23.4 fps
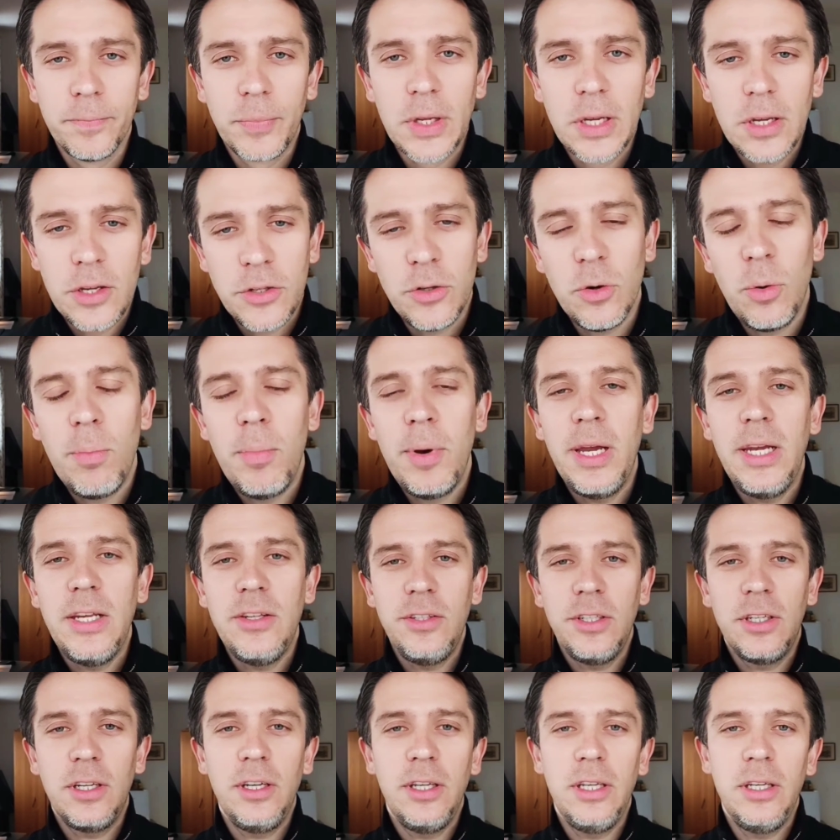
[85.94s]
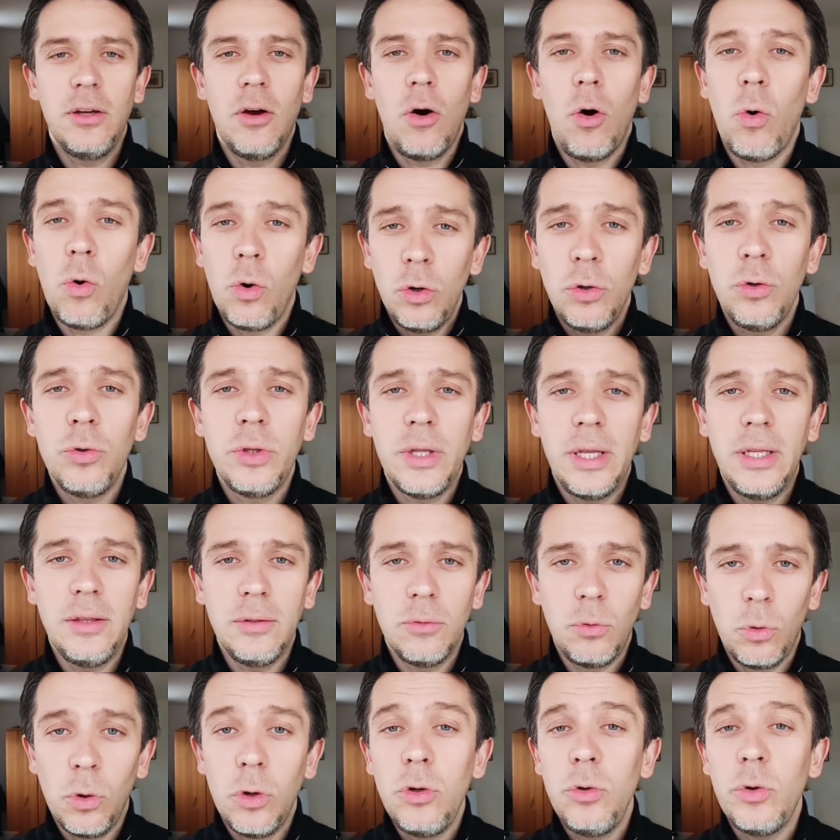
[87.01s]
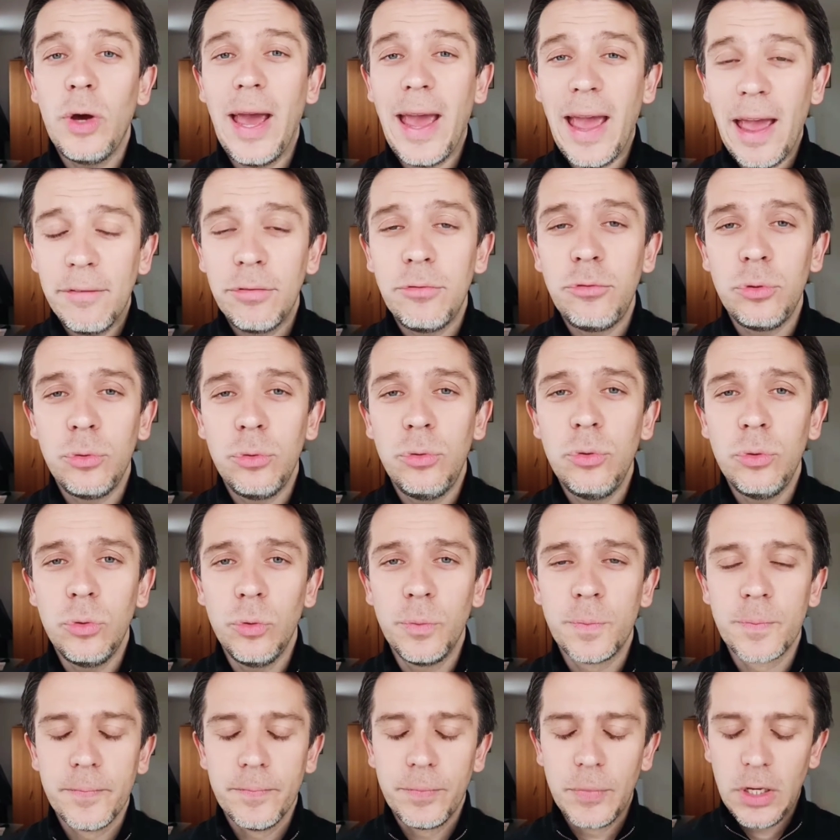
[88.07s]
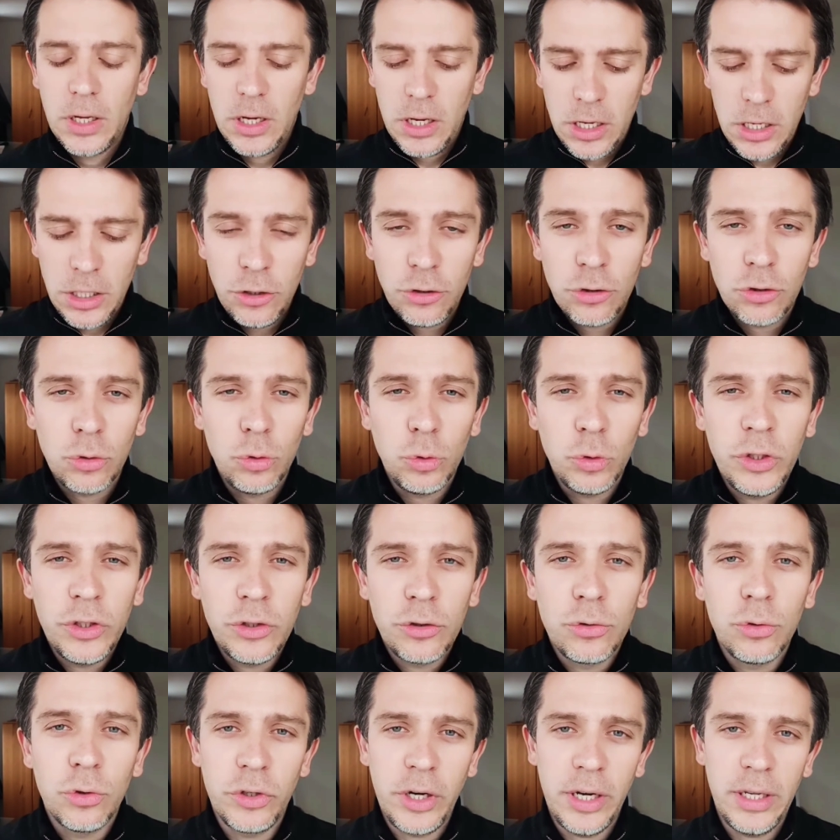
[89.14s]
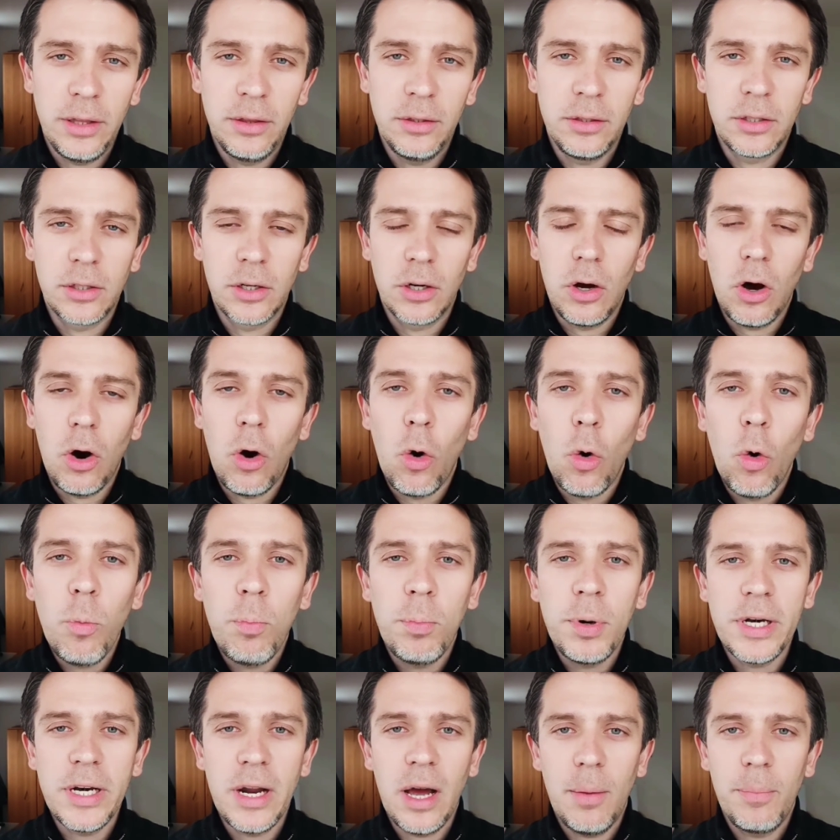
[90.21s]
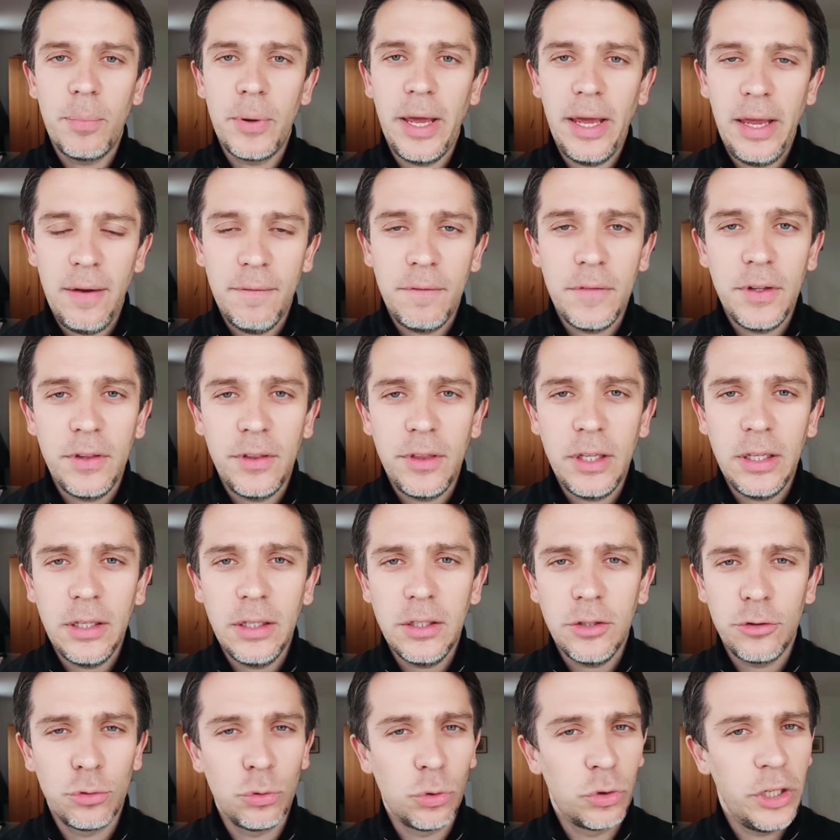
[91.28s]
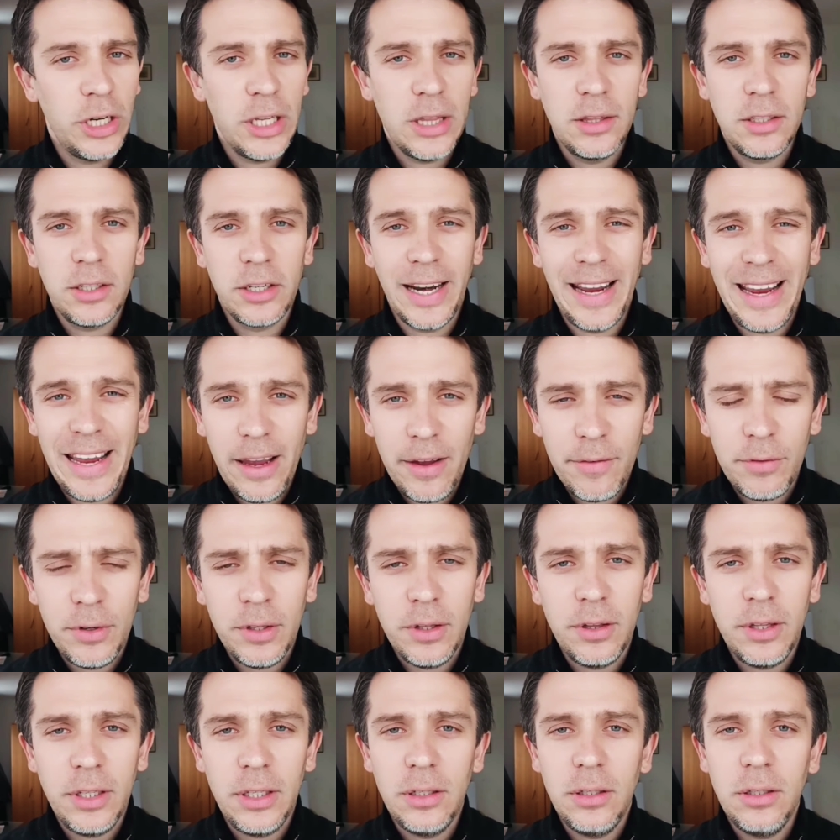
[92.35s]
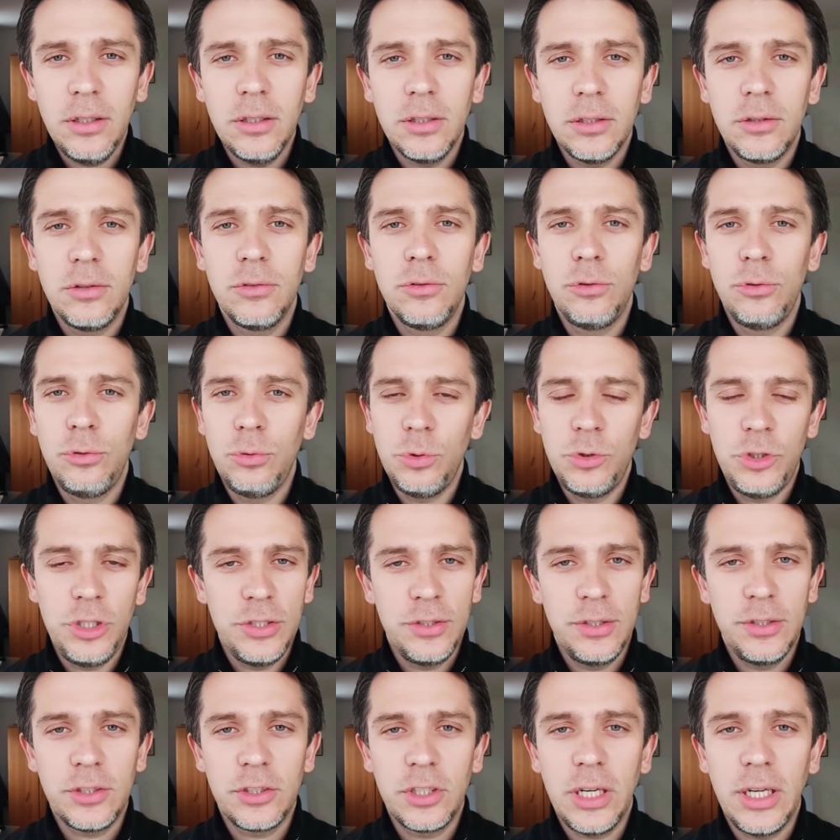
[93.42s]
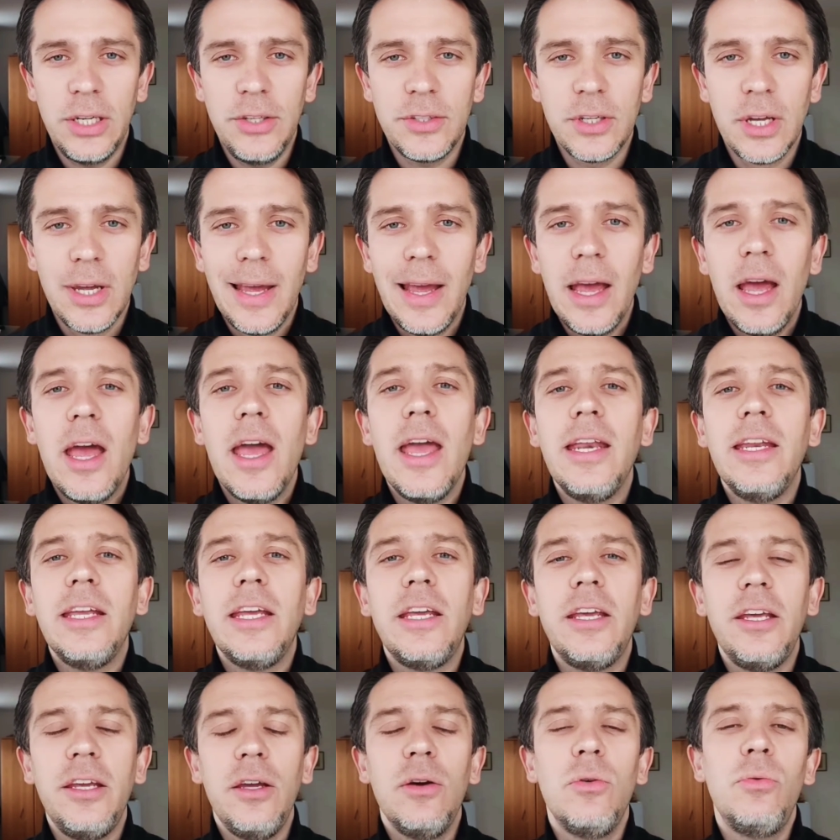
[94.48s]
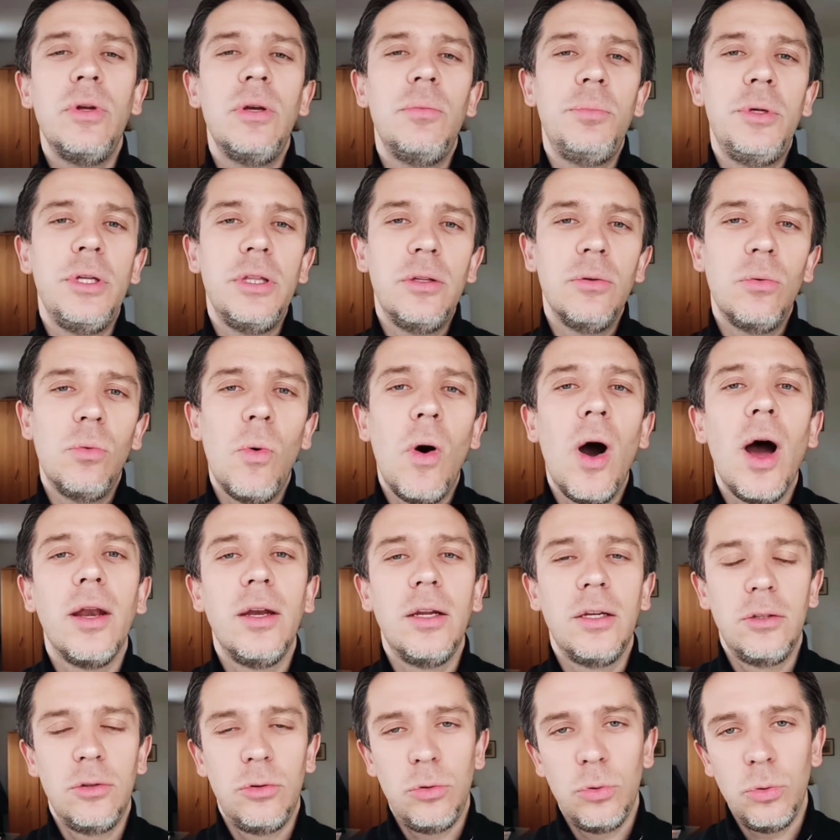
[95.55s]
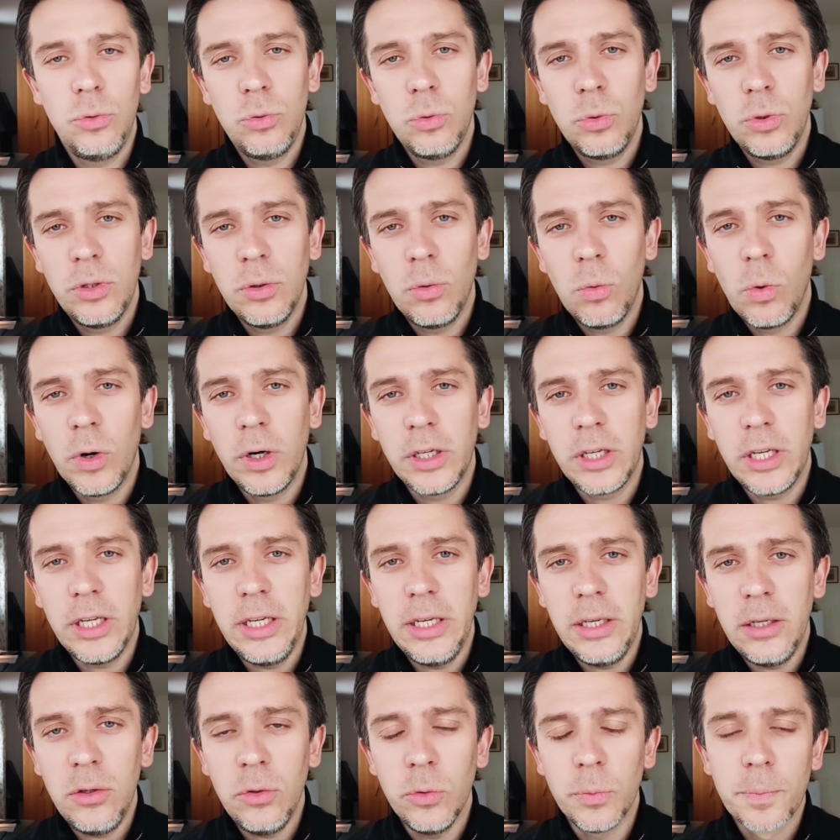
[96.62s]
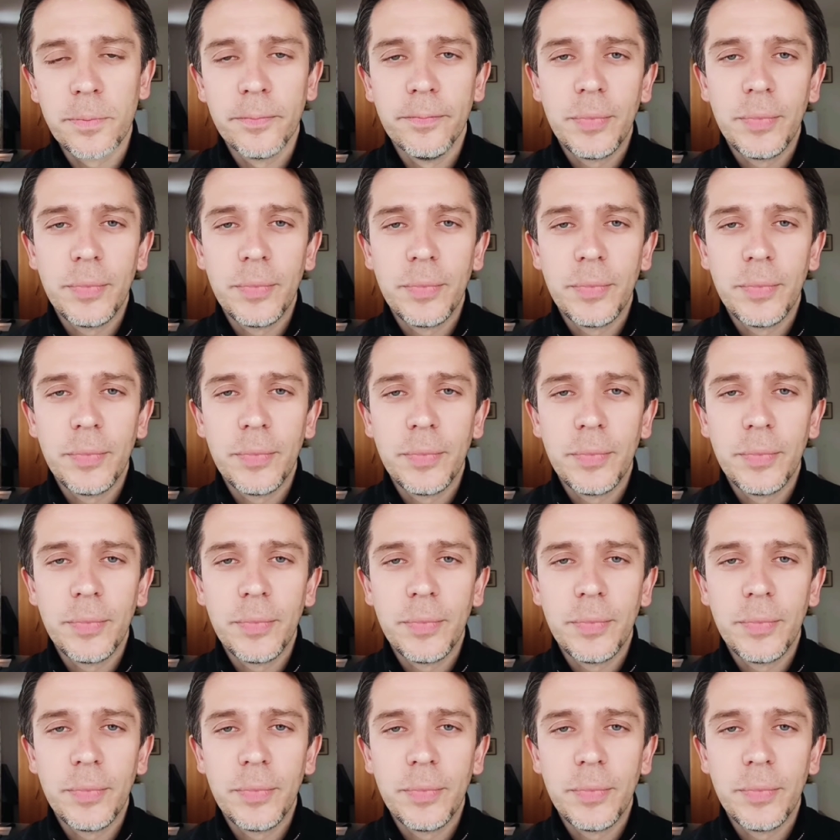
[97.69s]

So basically, all you have to do is to surrender. Open up everything, surrender everything to Jesus Christ, and He will be the one to do the work in you.